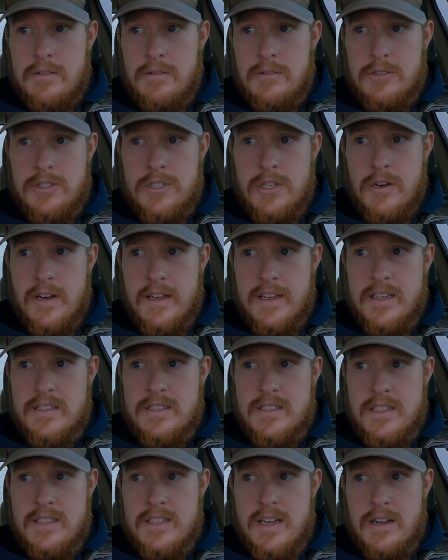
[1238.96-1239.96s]
well shoot, I
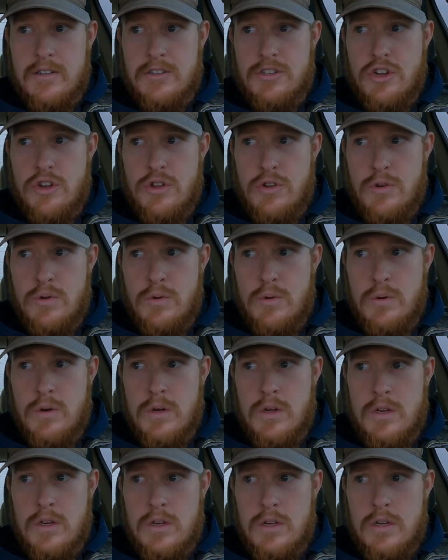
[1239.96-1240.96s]
guess that's now two
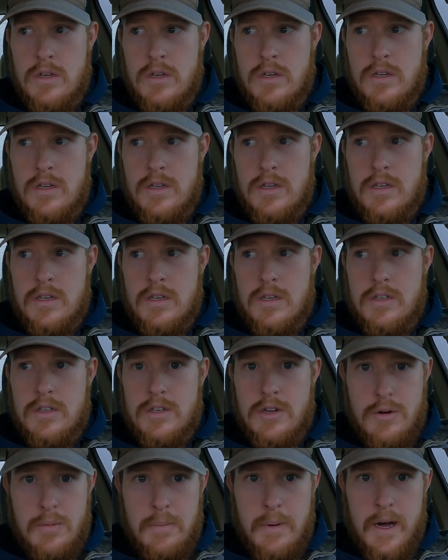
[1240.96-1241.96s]

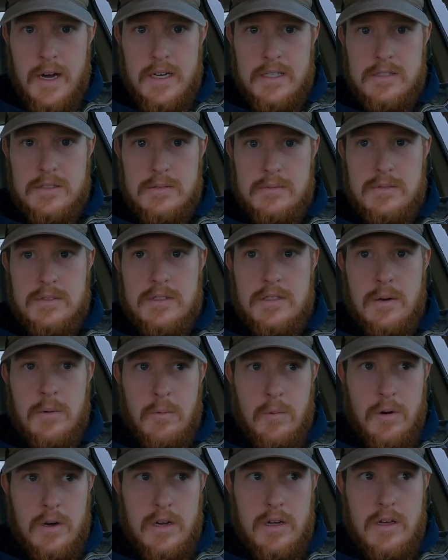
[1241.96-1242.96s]
possums
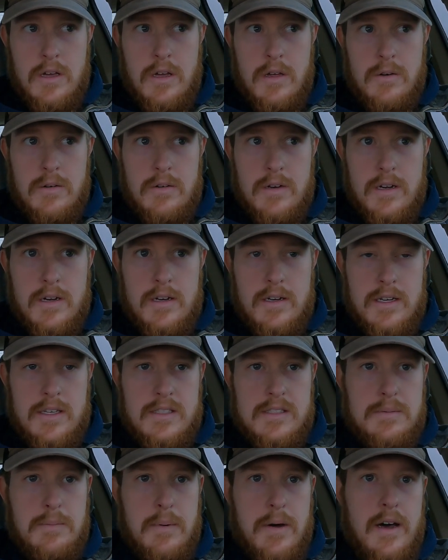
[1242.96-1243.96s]
and 1 coon there in
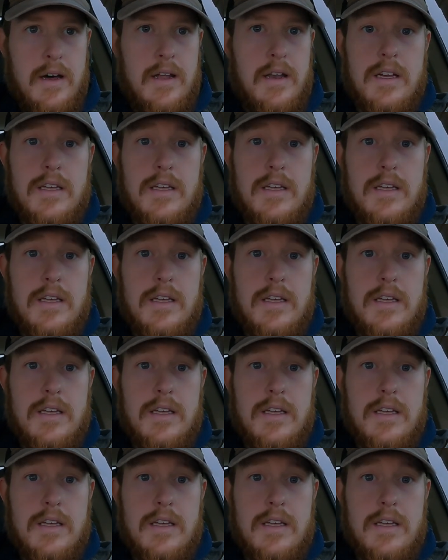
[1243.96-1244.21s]
that spot.